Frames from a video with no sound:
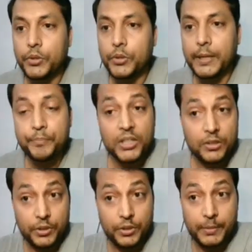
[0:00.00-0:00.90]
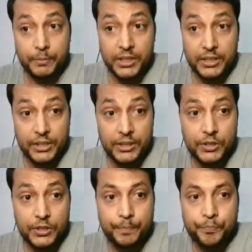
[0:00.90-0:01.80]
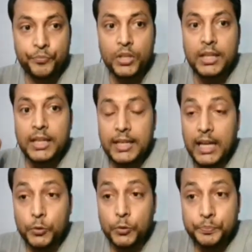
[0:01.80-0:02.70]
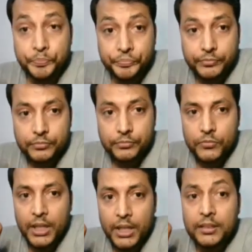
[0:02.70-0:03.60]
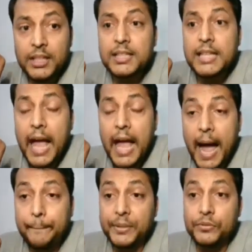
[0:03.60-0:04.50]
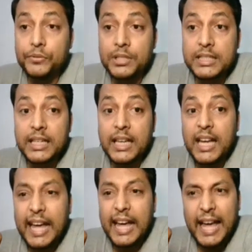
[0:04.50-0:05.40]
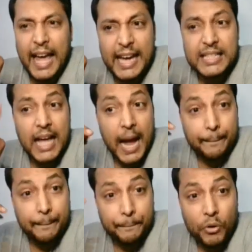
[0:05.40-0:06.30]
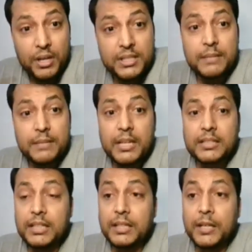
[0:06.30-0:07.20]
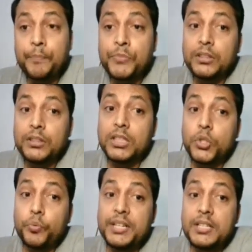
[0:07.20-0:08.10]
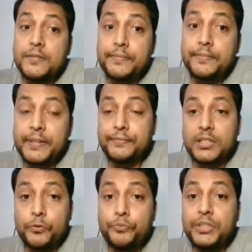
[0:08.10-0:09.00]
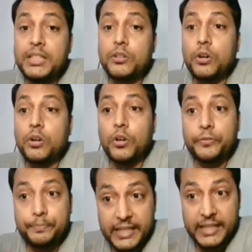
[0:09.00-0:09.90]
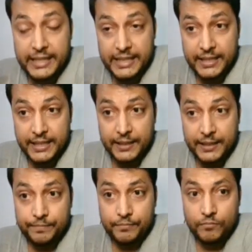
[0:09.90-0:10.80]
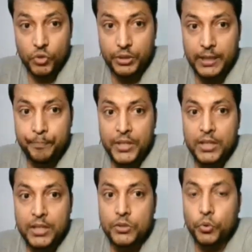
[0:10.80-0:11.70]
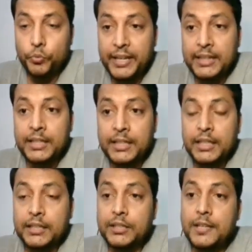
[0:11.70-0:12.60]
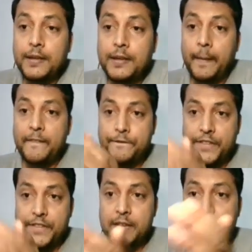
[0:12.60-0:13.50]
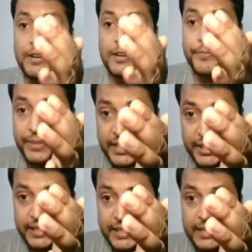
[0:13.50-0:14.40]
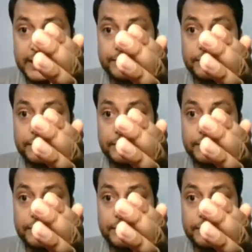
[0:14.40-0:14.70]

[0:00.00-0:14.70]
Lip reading: Okay, do you remember these things? Now, this happens at approximately the 25th week of pregnancy. Okay, so when the female fetus